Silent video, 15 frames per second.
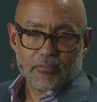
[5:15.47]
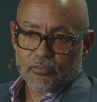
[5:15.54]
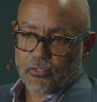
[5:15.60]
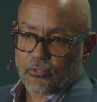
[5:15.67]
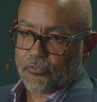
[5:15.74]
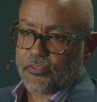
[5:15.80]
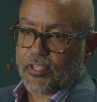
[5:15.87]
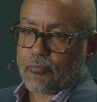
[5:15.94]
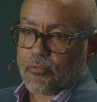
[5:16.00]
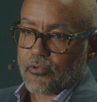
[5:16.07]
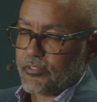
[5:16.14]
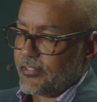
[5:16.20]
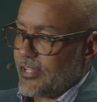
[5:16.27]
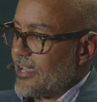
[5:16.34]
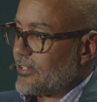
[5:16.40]
those that were
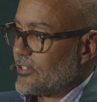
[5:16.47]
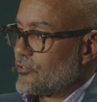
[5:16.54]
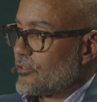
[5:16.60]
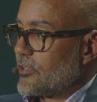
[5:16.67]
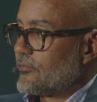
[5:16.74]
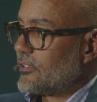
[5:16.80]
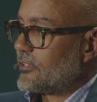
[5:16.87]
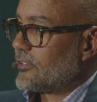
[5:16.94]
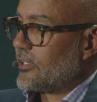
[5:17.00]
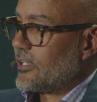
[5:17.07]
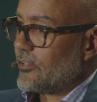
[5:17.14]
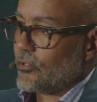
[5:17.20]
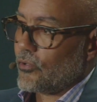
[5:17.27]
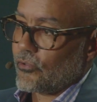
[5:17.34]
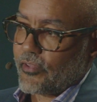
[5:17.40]
data-driven,
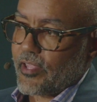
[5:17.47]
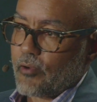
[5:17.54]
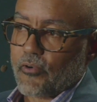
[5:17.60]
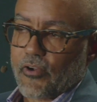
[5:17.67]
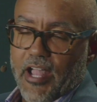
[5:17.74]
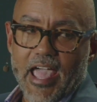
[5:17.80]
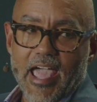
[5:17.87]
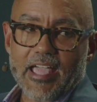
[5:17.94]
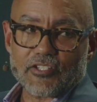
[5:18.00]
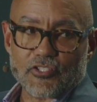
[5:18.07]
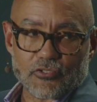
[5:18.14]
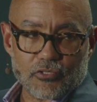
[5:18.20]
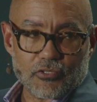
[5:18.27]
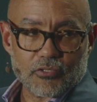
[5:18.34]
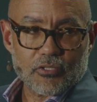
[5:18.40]
and those that were agile